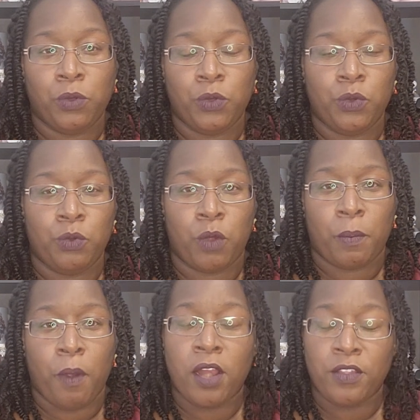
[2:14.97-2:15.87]
who were
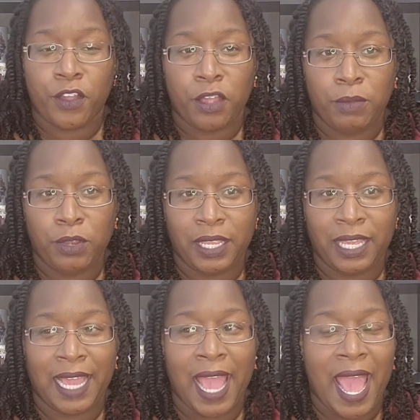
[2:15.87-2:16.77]
part of their
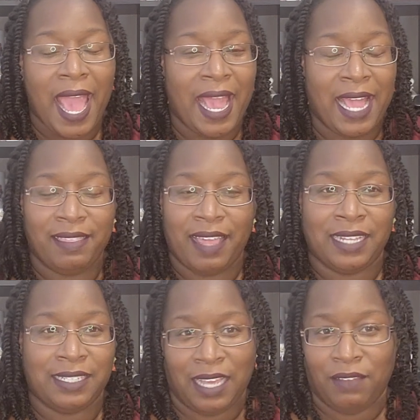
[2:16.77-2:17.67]
community, and they
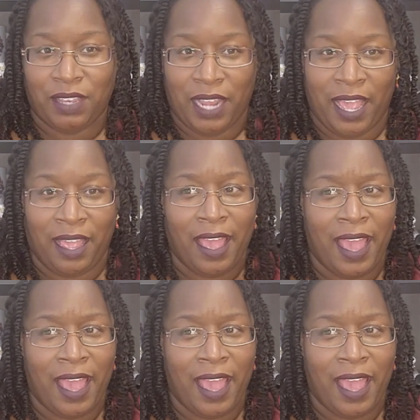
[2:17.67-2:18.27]
save the day.